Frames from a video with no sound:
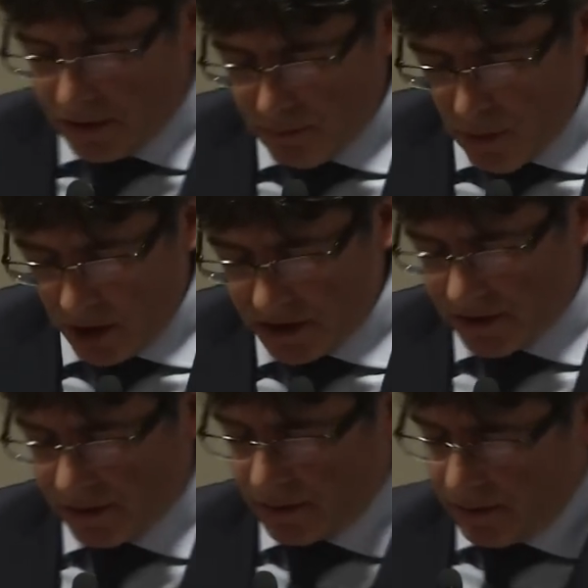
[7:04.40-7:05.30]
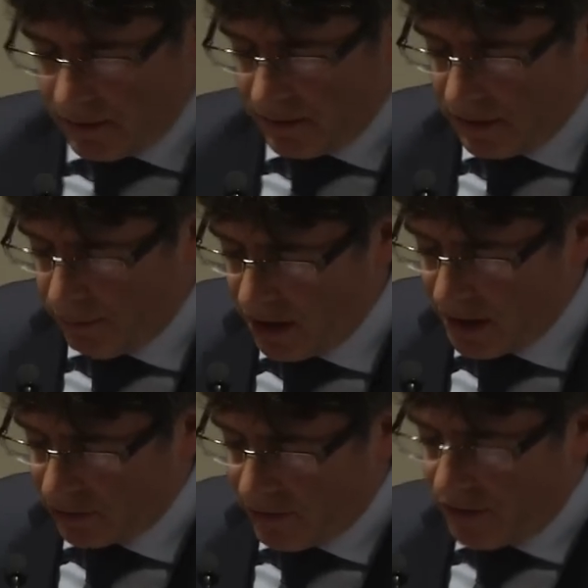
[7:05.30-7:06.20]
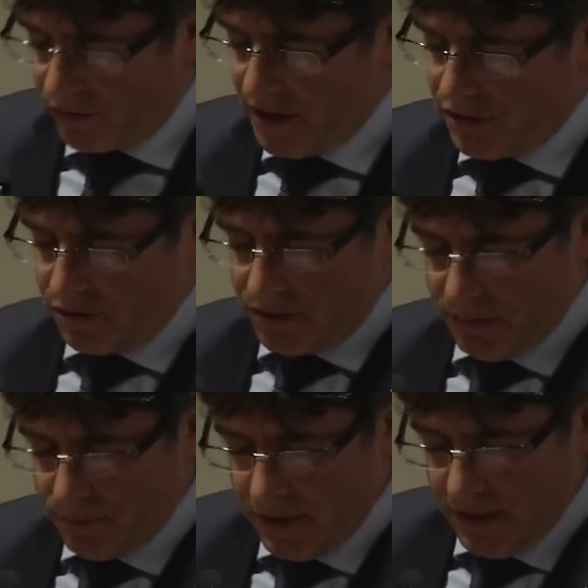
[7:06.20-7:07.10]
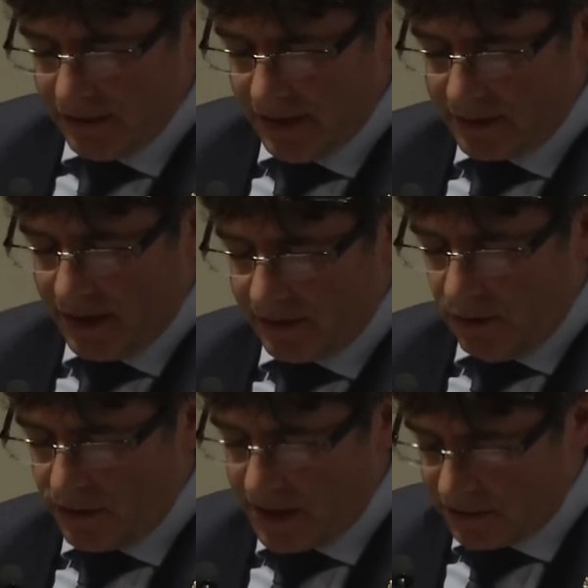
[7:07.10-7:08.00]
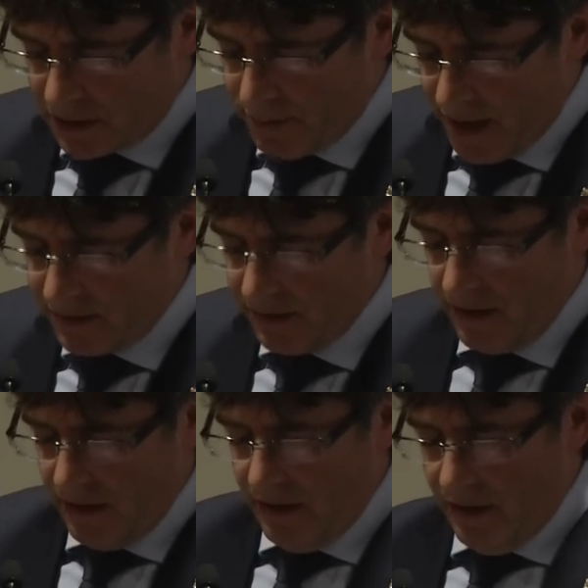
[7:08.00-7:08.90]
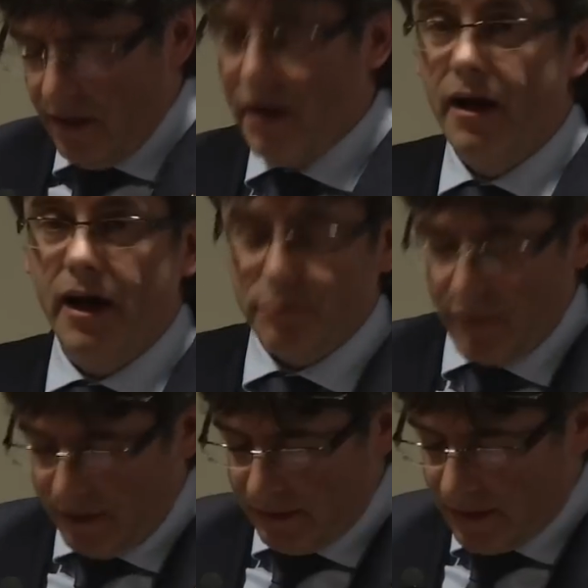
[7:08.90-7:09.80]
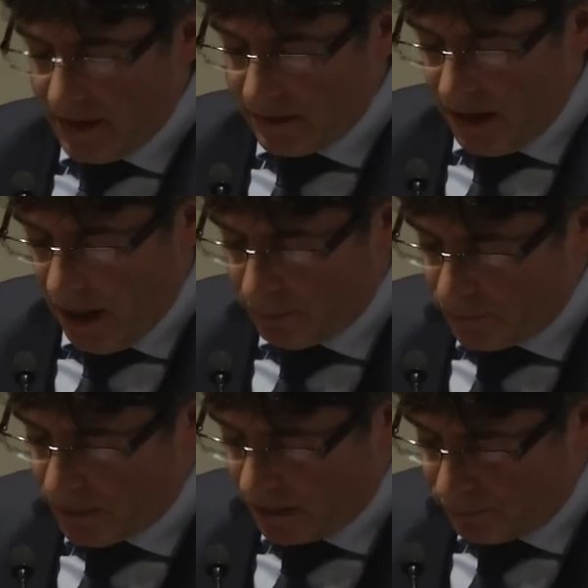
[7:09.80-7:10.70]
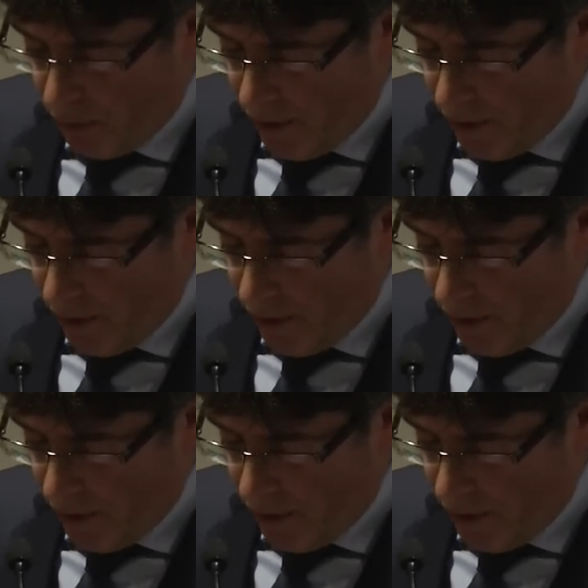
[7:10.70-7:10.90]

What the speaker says: demolished the bilateral relationship that Catalonia and Spain had maintained up to that